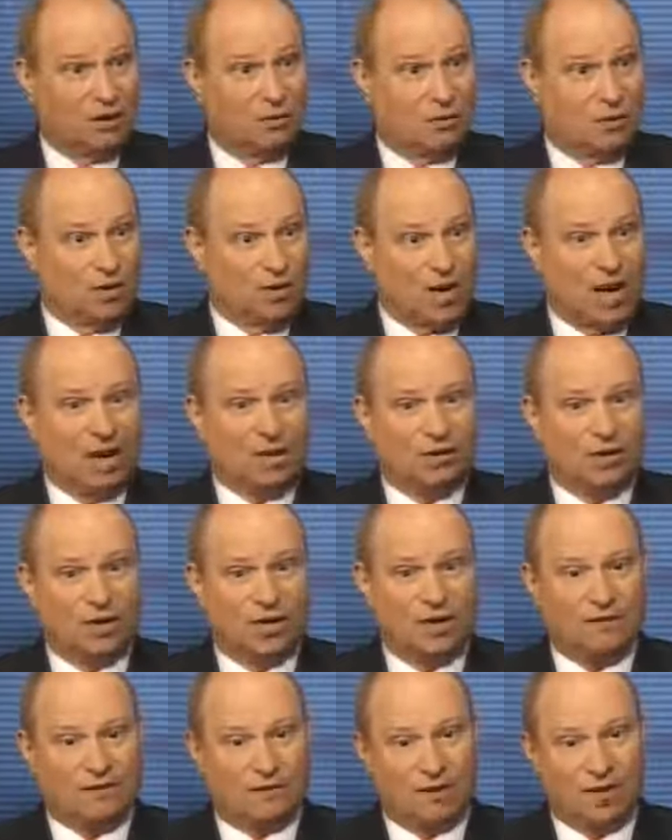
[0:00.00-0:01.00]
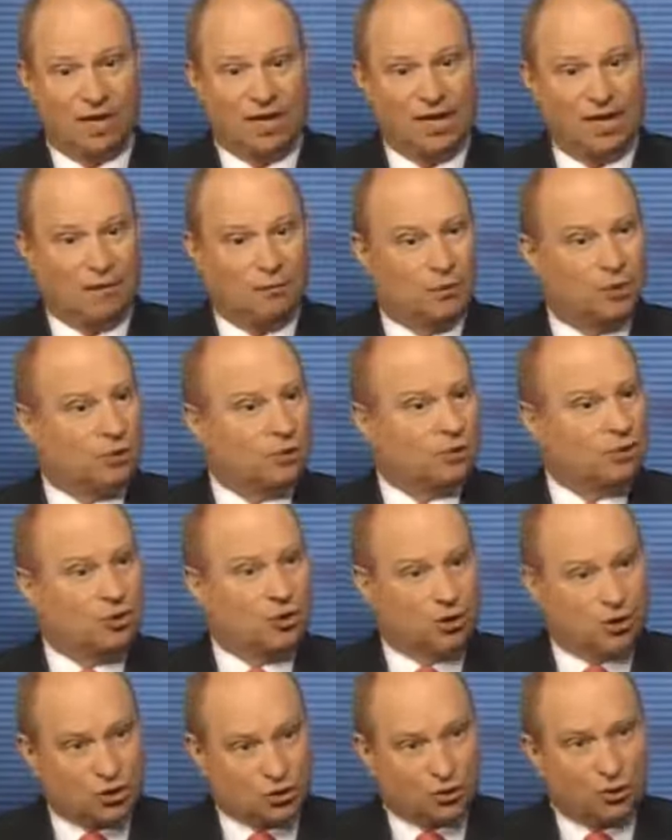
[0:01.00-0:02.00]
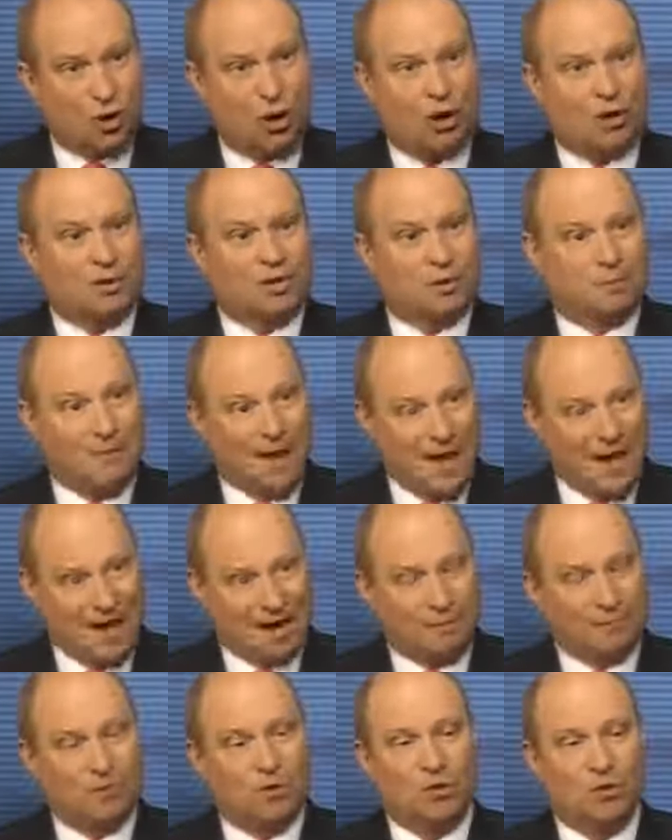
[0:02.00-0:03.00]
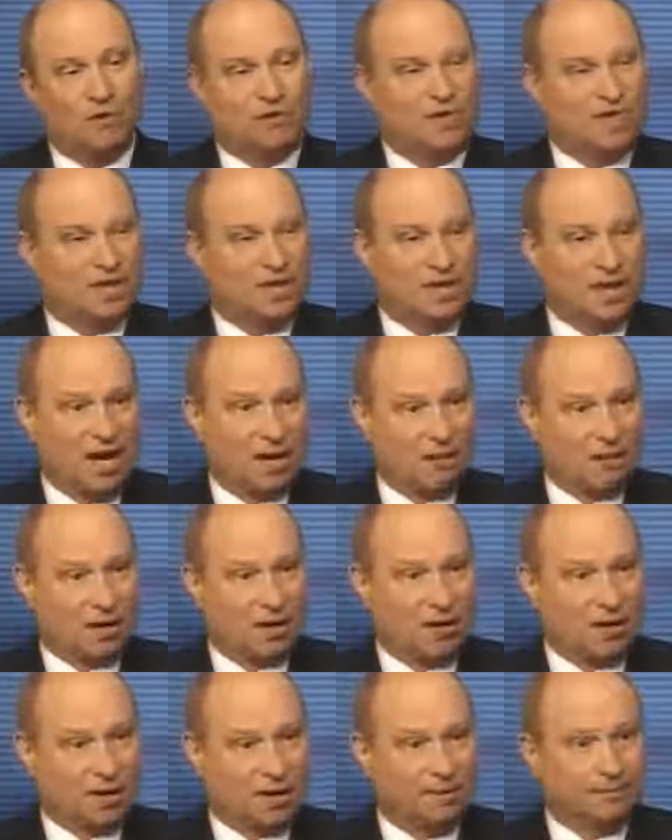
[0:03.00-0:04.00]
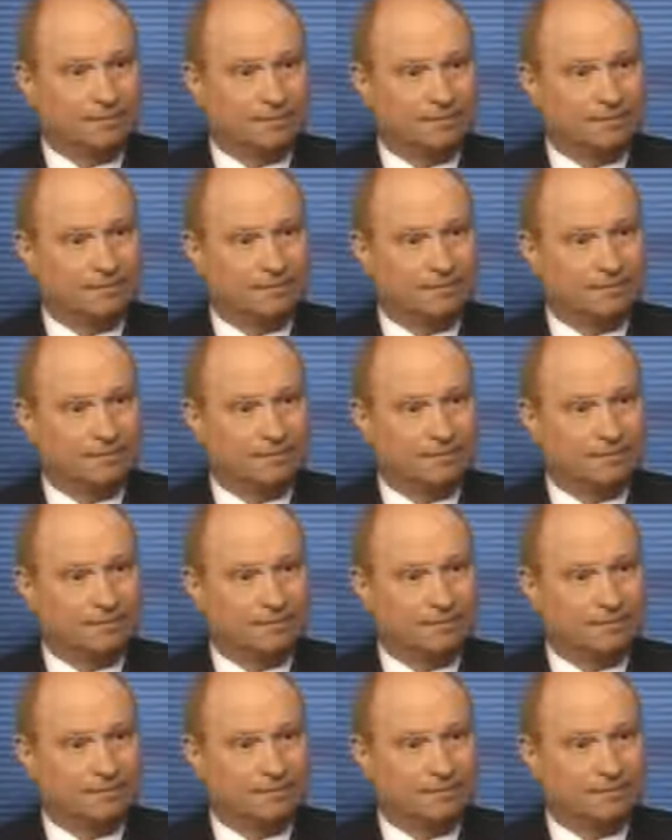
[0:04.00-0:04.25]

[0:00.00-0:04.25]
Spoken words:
We're not looking for any real strong, dramatic moves in that market.